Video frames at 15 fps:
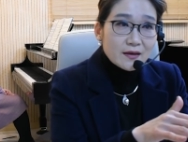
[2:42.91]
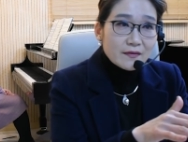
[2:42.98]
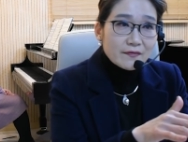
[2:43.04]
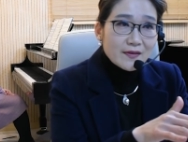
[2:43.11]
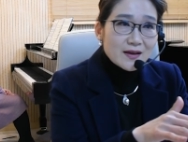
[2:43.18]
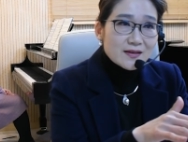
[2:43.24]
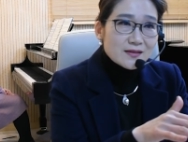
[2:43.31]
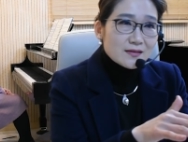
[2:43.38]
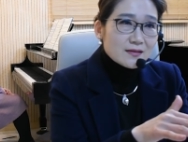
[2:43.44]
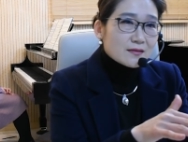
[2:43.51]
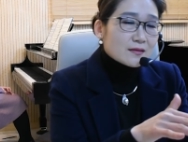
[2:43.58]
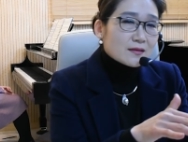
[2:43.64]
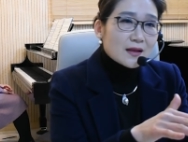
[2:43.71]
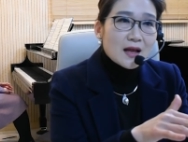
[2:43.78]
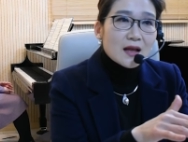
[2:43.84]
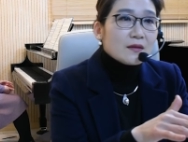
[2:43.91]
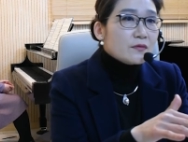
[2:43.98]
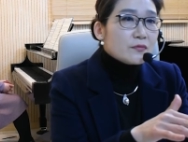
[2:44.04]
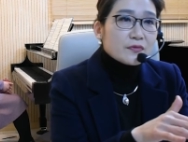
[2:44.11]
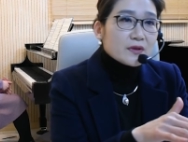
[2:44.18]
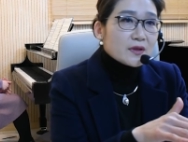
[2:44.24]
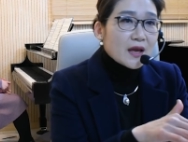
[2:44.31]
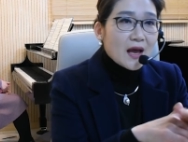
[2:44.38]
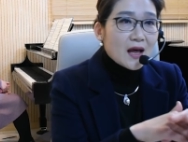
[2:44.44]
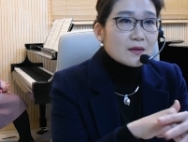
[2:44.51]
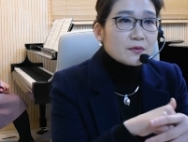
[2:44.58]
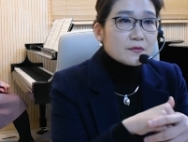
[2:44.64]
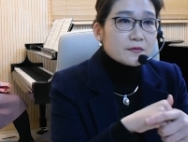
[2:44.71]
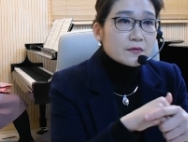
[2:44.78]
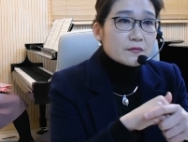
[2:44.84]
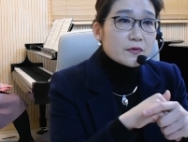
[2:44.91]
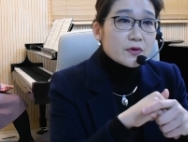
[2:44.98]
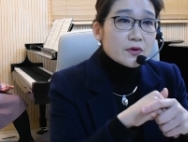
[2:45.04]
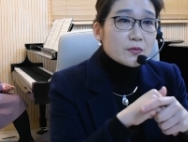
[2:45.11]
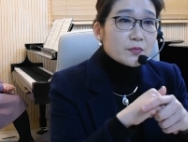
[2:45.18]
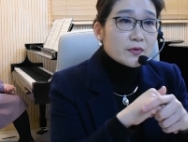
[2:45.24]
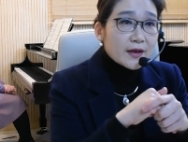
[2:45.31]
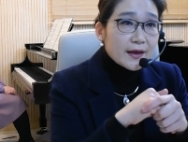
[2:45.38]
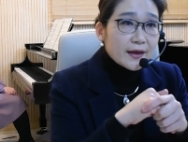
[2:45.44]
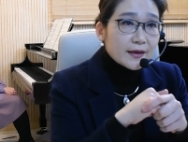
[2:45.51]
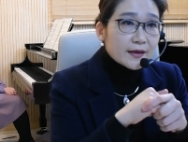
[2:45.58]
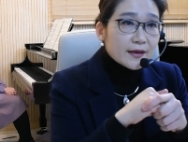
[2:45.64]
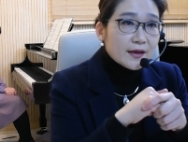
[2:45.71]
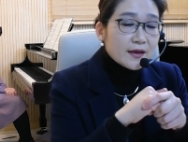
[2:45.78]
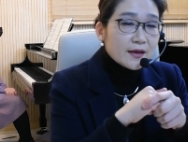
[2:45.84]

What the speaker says: and that's gonna not really helpful for your playing.